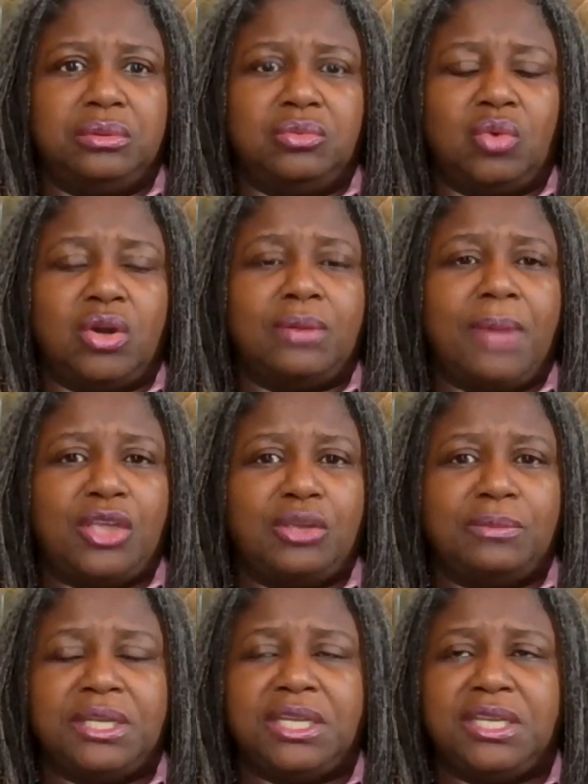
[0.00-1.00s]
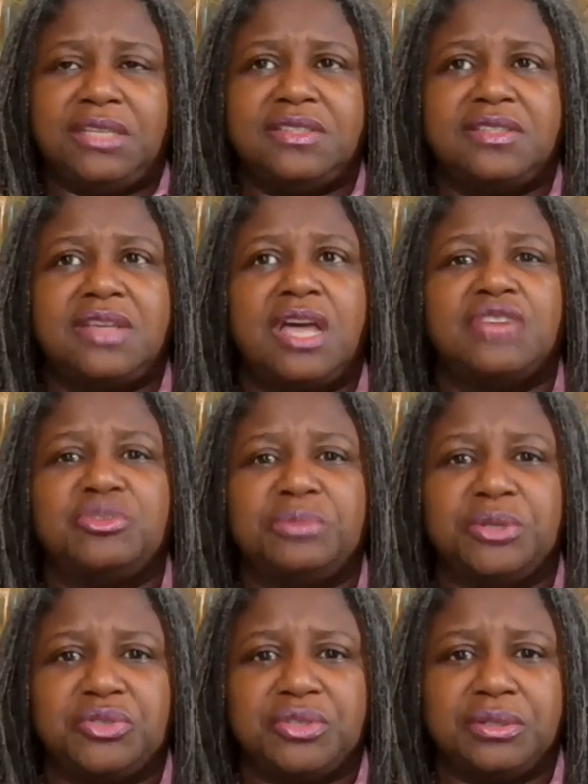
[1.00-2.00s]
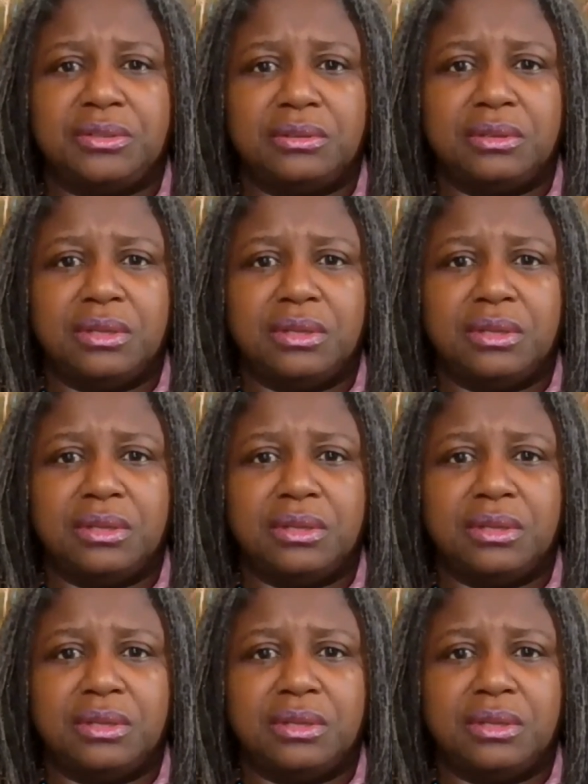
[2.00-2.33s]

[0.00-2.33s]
One of my human needs is contribution.